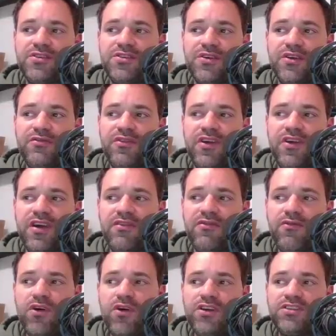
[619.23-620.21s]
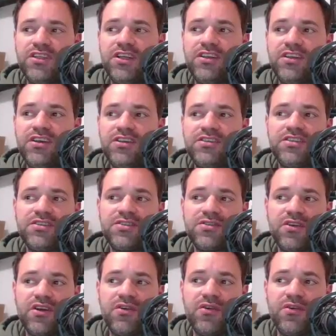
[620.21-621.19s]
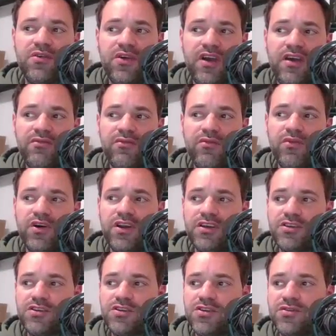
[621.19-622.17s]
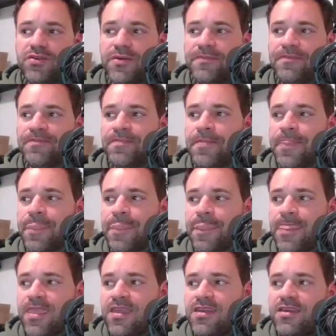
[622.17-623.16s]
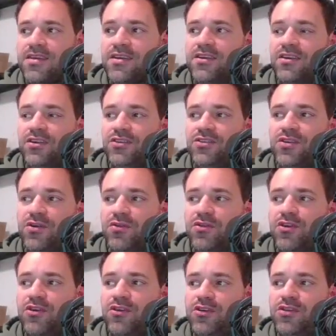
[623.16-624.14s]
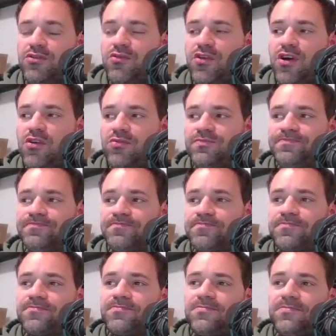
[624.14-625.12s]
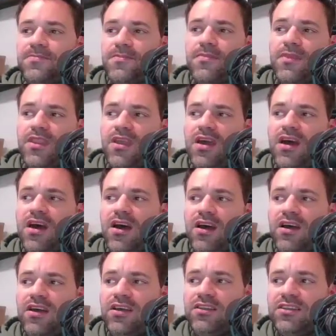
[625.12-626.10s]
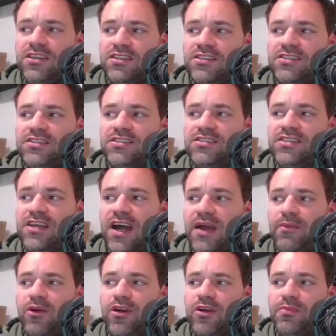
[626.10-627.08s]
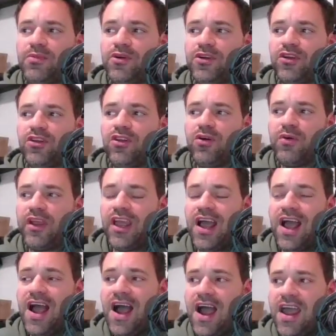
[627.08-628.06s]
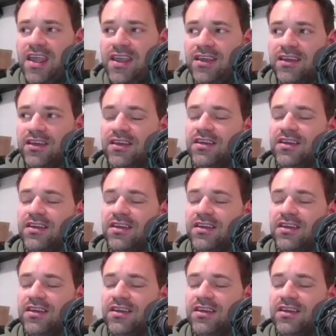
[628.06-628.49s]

So if you have four cylinders, it's going to have one and two. So good to roll. Uh, this I'm going to put glowing high.